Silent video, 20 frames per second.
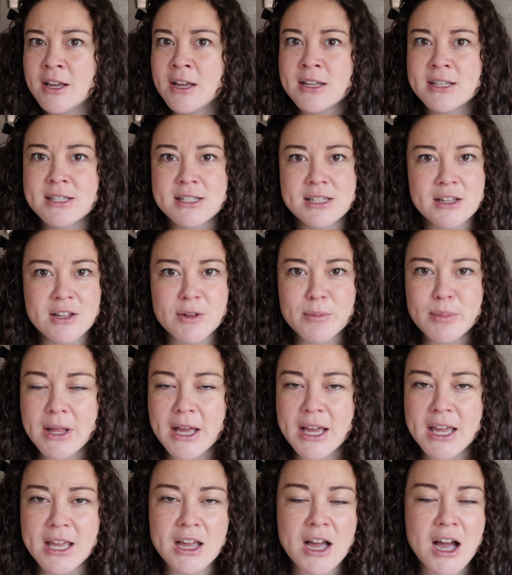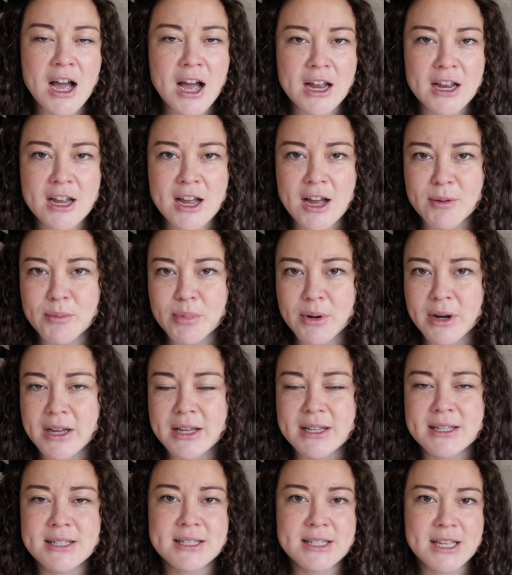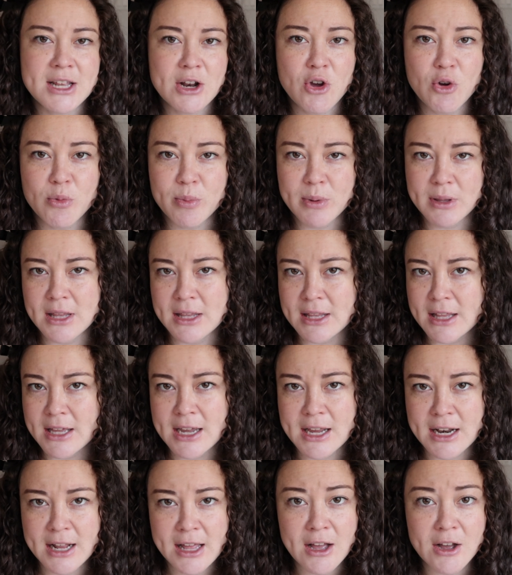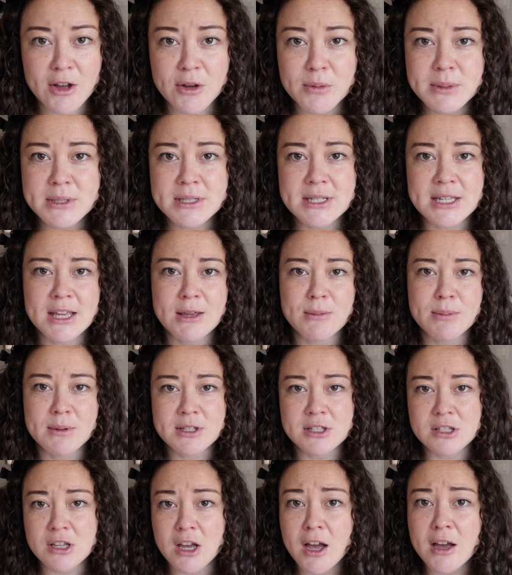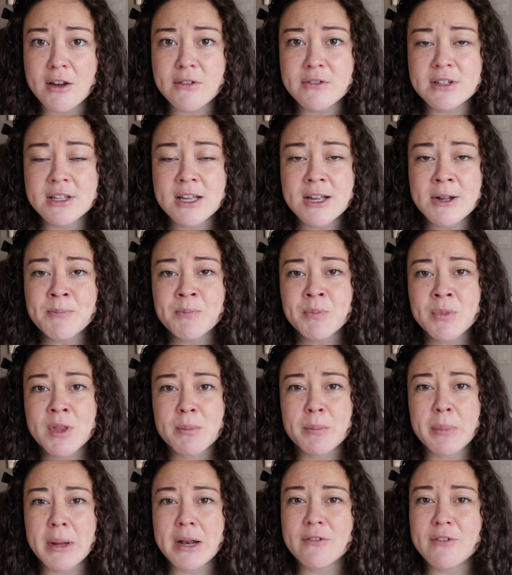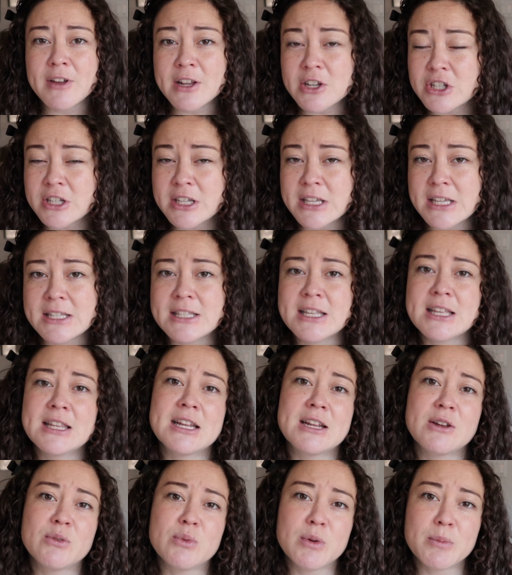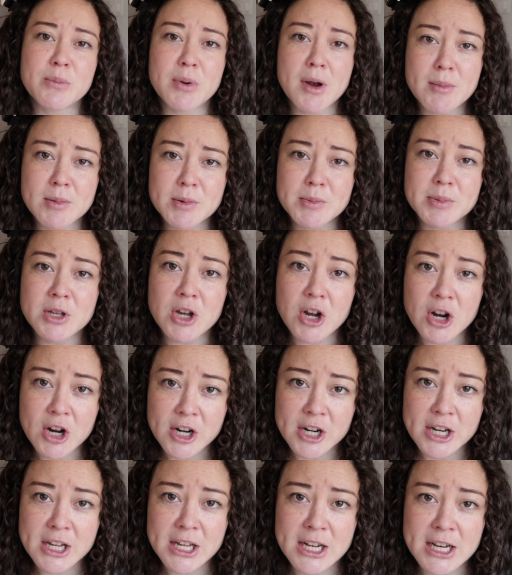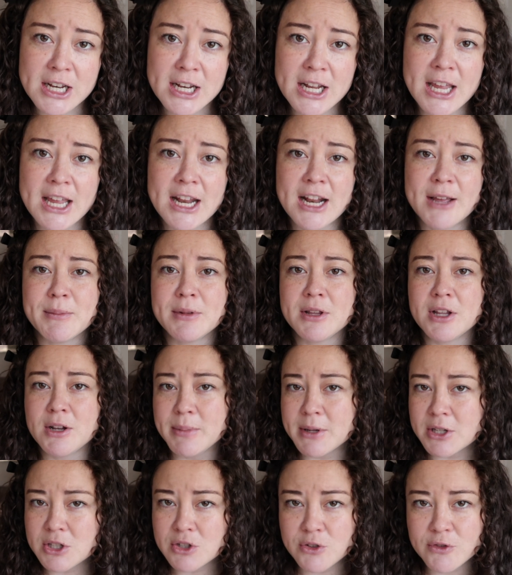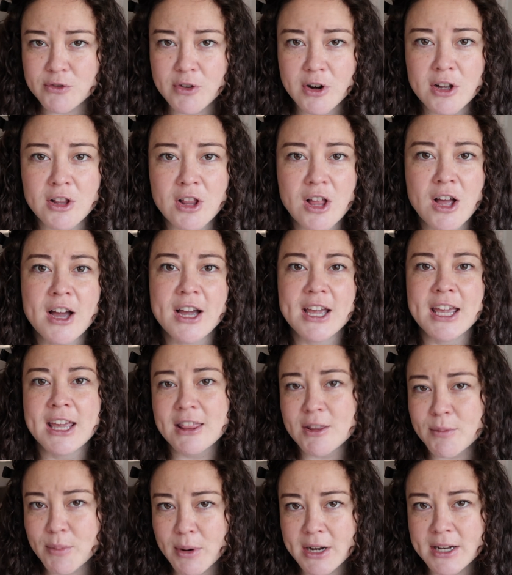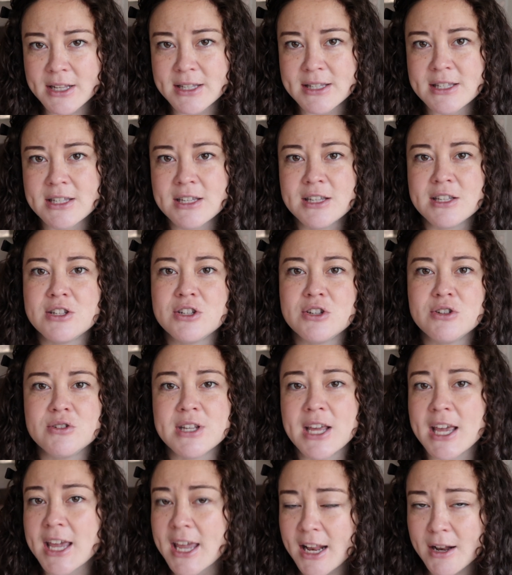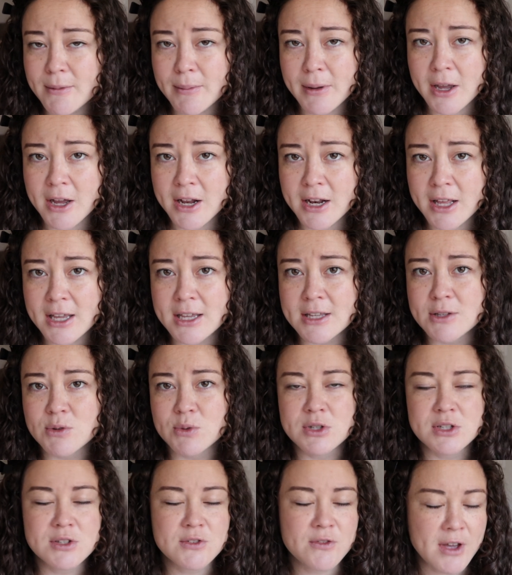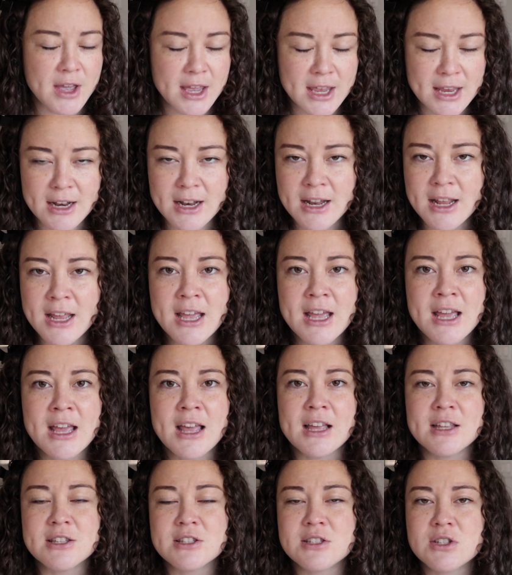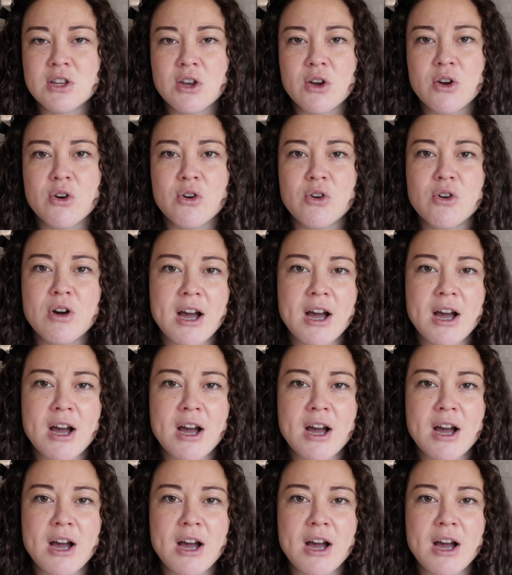still applying a hot compress and hoping that that kind of helps to keep it soft. But eventually he said that it will probably harden, and I'm a little bit too far along in the pregnancy to take antibiotics, which is fine. And so